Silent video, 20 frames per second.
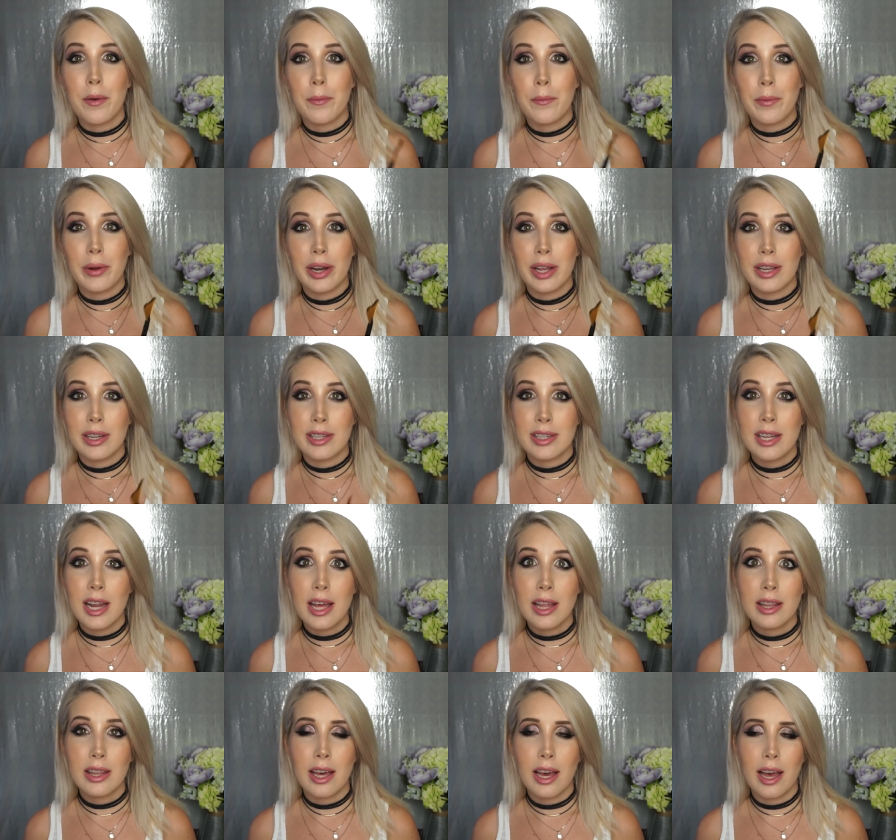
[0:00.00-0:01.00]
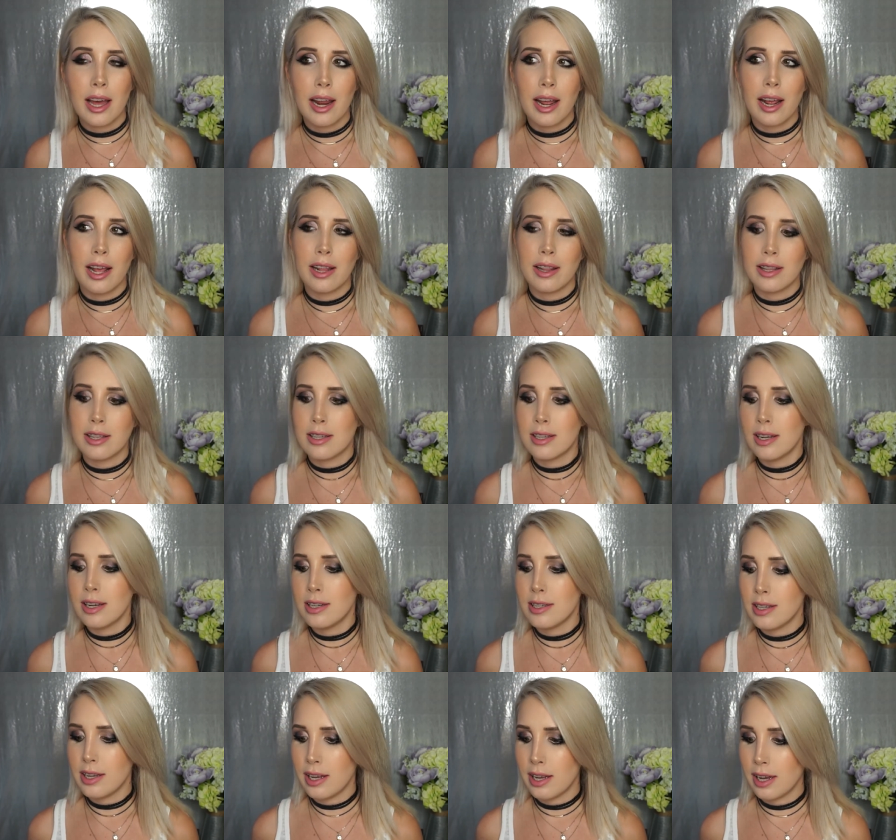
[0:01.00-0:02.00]
When I said that, I had this
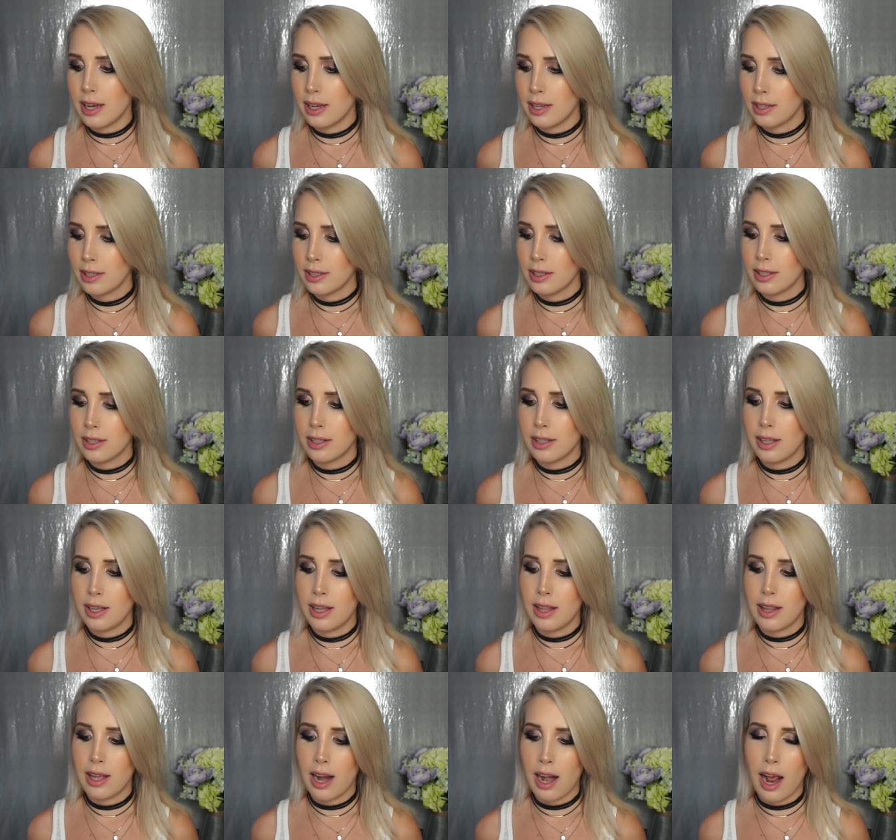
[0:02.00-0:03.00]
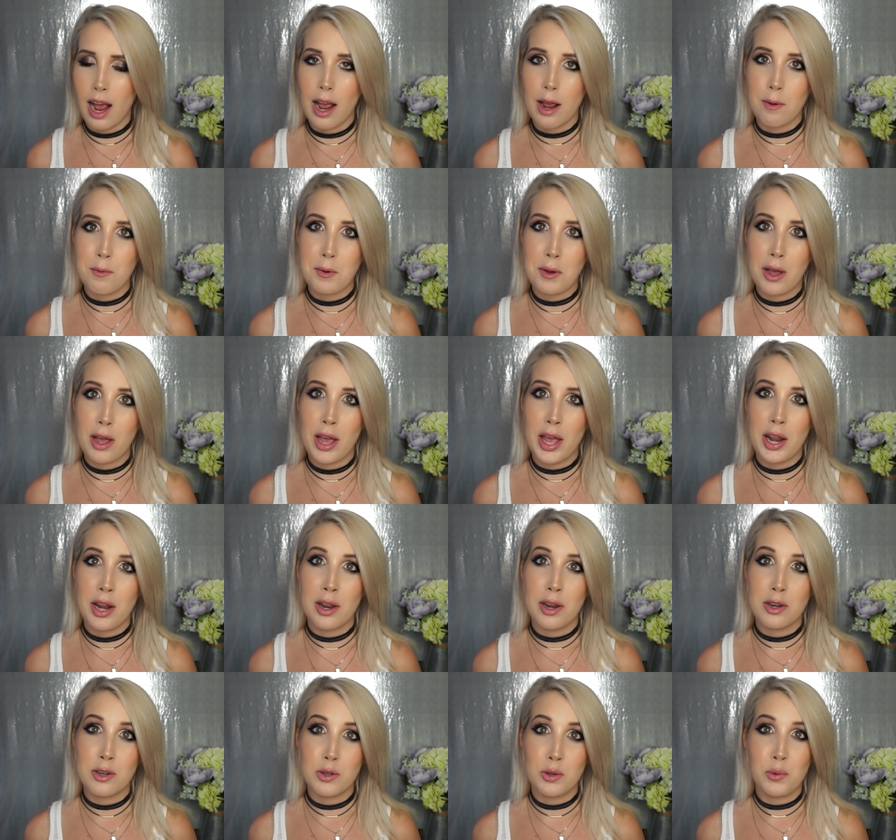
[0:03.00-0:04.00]
idea that I
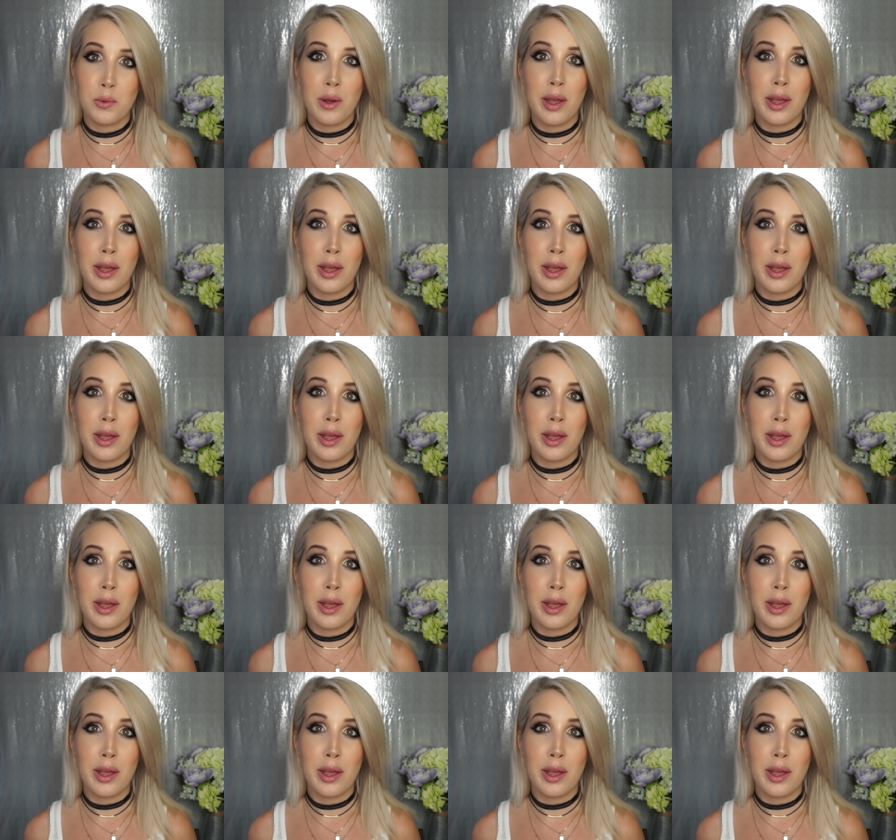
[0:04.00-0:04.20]
would do